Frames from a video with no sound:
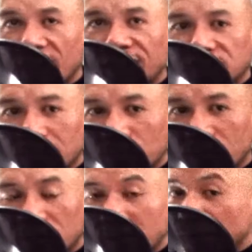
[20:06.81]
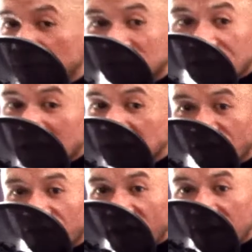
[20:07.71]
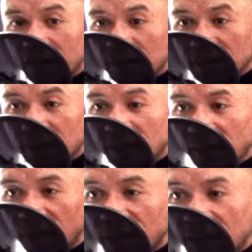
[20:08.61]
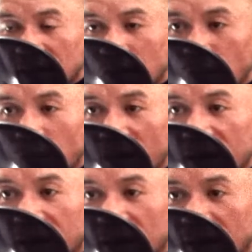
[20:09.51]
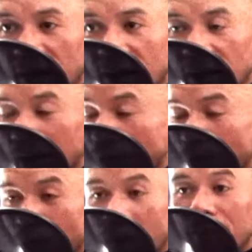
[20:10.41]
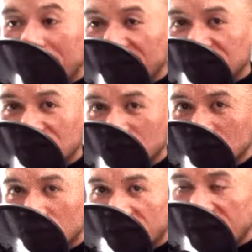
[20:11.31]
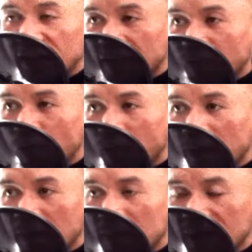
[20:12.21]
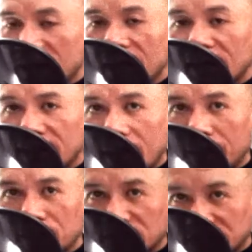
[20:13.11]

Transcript: mm-hmm. if someone decides to fire me, then where what am I going to do? And I never right. want to be in that